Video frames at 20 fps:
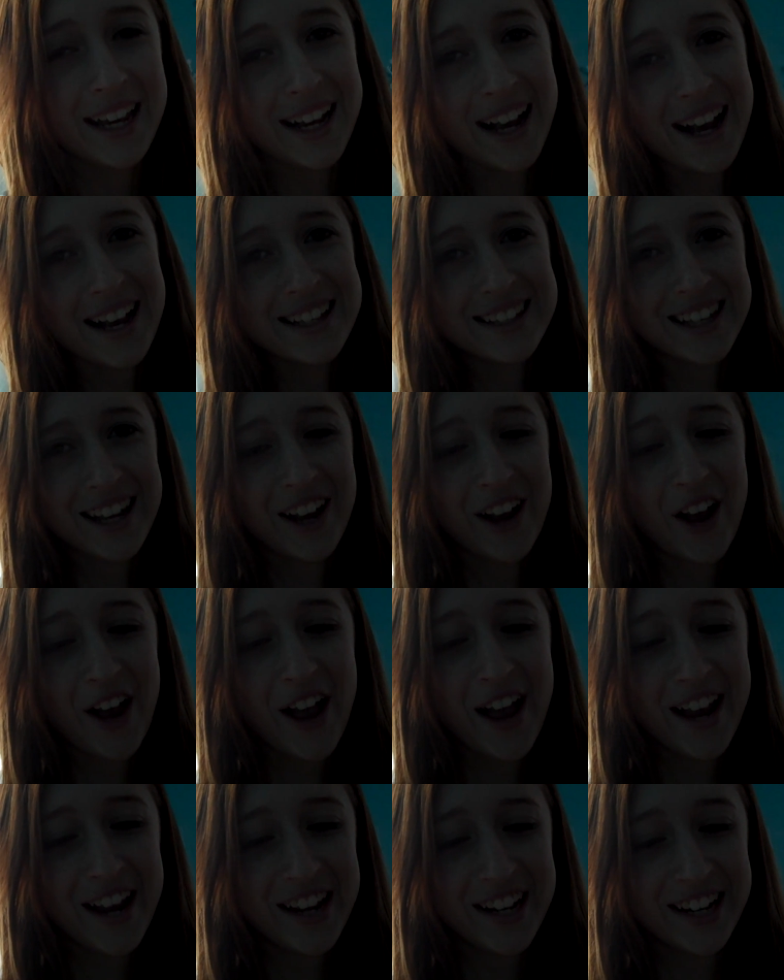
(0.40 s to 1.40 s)
Hey guys, I
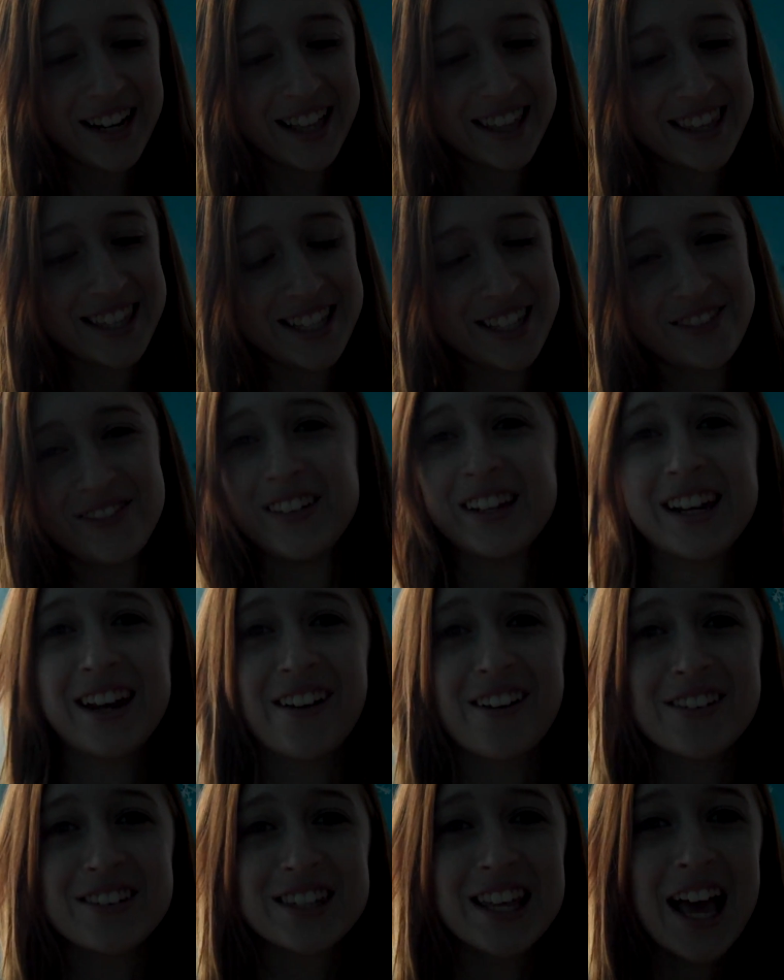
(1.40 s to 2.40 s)
hate these
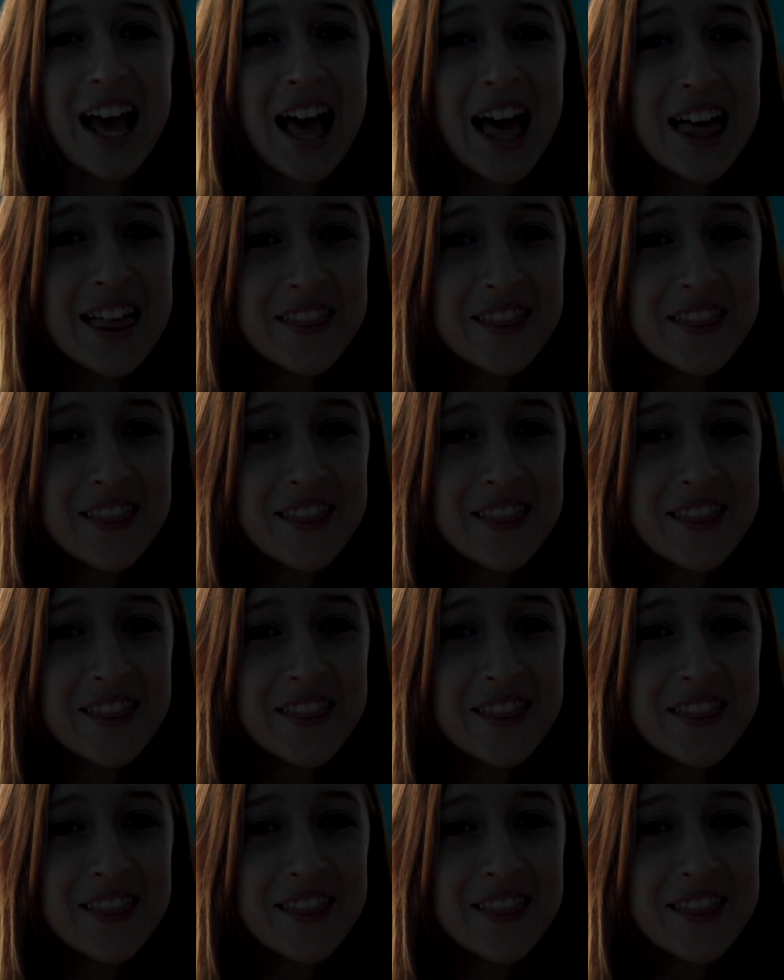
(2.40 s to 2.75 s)
videos